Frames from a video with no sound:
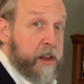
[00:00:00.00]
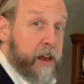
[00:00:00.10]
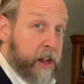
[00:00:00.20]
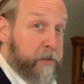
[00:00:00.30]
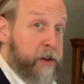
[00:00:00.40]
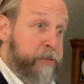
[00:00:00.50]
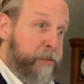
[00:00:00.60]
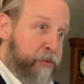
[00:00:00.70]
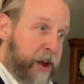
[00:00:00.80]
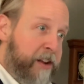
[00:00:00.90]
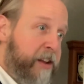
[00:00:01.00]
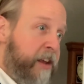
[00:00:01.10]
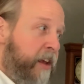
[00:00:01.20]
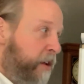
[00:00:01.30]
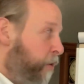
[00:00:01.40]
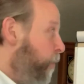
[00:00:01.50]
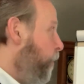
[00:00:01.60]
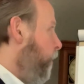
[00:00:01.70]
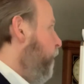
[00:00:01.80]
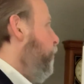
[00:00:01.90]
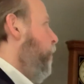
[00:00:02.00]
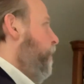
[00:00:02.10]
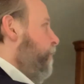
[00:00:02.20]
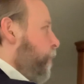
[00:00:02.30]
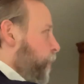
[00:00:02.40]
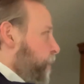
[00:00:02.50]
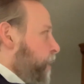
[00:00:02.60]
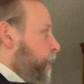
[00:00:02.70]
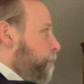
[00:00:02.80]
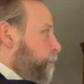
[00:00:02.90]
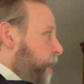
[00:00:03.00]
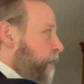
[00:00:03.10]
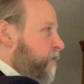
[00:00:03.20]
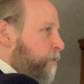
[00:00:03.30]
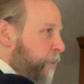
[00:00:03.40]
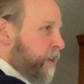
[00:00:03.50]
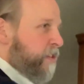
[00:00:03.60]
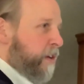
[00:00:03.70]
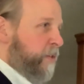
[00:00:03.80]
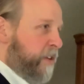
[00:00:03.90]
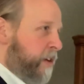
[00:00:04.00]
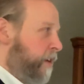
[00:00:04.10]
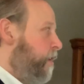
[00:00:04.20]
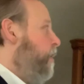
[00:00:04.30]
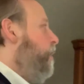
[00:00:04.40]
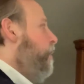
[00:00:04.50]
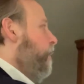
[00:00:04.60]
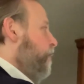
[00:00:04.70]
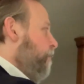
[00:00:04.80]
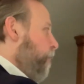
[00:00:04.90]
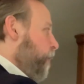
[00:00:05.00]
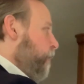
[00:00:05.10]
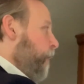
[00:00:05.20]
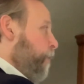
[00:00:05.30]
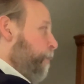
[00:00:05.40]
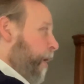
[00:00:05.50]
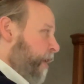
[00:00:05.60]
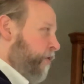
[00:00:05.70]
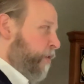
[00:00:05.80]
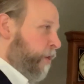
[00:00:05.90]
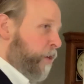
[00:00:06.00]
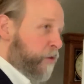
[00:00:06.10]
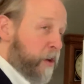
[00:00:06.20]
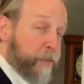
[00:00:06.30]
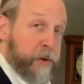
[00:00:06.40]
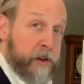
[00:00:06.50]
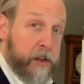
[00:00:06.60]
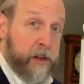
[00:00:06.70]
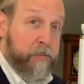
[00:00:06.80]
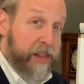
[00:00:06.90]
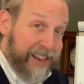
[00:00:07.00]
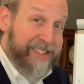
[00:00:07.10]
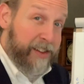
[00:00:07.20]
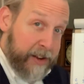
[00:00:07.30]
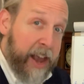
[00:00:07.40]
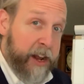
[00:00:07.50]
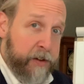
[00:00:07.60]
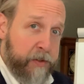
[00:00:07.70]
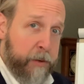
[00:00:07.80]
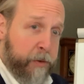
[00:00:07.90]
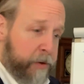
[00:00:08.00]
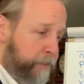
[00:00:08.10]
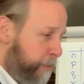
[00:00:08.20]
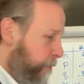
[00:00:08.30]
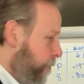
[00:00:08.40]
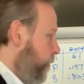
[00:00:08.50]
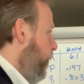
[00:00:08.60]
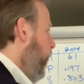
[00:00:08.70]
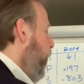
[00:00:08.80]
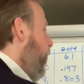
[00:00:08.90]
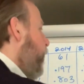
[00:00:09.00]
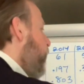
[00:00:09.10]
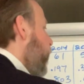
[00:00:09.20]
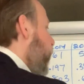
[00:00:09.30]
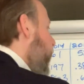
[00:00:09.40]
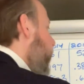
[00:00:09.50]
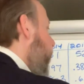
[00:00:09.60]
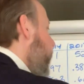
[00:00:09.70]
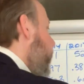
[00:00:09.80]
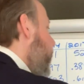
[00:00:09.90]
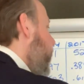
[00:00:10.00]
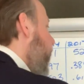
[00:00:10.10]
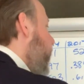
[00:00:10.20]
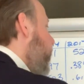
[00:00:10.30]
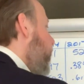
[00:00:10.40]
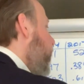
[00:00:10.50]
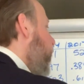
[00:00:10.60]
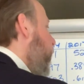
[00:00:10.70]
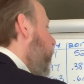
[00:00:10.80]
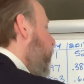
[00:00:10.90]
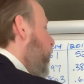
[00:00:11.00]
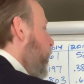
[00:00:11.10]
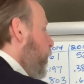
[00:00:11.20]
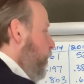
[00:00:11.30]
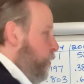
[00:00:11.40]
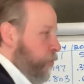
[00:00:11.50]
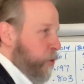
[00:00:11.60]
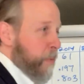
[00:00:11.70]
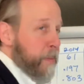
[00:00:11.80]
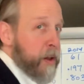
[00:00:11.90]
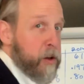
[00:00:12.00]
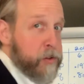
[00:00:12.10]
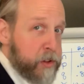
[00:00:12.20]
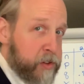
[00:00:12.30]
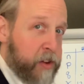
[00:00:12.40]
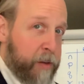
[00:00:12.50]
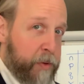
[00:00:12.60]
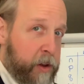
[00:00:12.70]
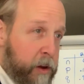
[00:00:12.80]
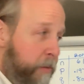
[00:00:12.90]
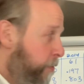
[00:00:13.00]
And if I'm subtracting in order, 2014 minus 2017, a smaller number minus a larger number is a negative number. So less than 0 should be my alternate statement here.